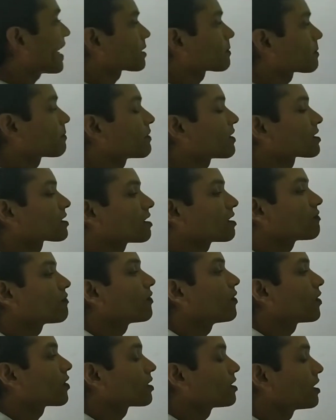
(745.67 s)
expression
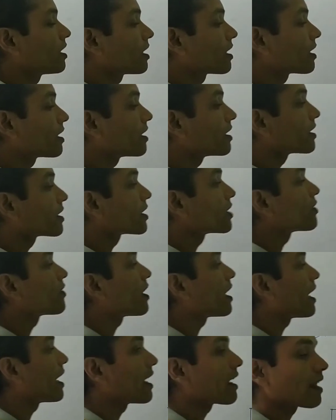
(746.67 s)
for the
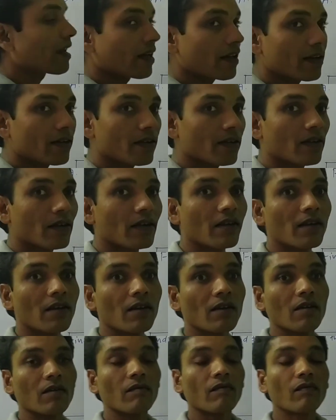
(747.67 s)
relative error
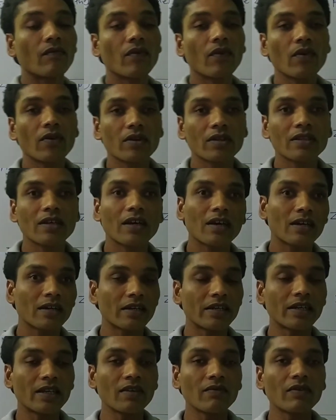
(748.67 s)
for the
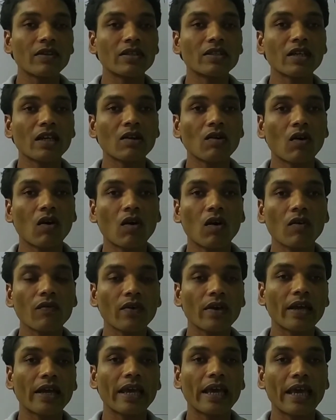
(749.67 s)
division
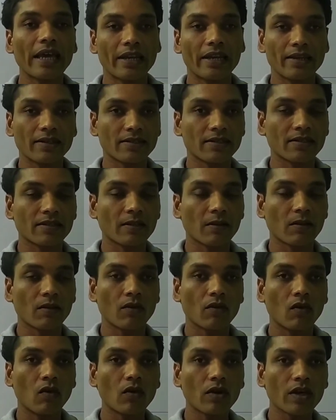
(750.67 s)
of errors.
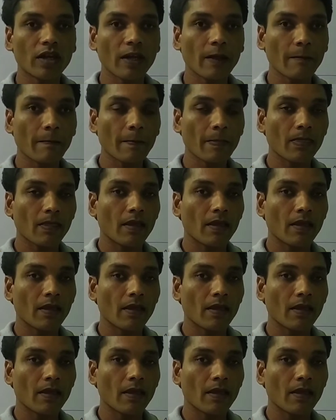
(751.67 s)
Okay.